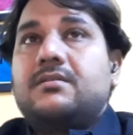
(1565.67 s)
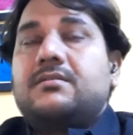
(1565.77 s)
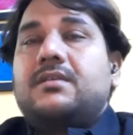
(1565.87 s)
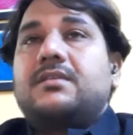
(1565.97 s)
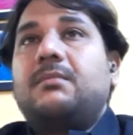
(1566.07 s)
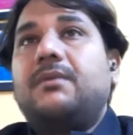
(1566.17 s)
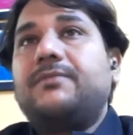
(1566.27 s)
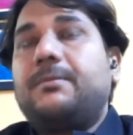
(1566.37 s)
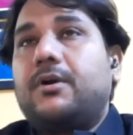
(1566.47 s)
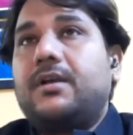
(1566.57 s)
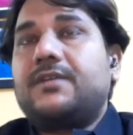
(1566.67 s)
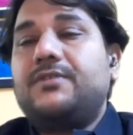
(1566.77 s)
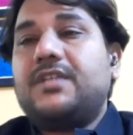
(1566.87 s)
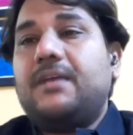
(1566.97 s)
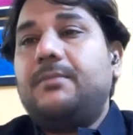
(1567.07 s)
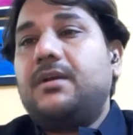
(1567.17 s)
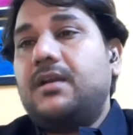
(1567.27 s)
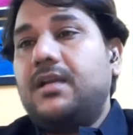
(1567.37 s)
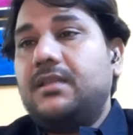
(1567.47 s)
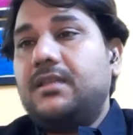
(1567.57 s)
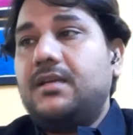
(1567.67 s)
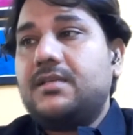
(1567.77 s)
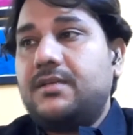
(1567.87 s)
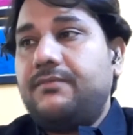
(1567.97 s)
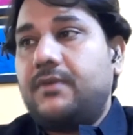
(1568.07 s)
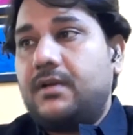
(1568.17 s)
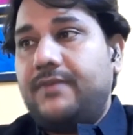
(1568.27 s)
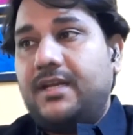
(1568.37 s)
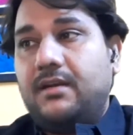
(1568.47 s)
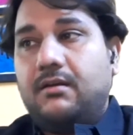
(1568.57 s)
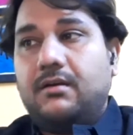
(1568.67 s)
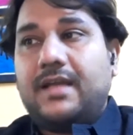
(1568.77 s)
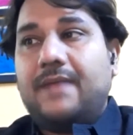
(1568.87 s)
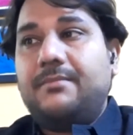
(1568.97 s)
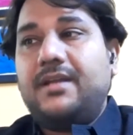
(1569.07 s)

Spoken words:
see, some of the products which have been running in the industry for a very long time,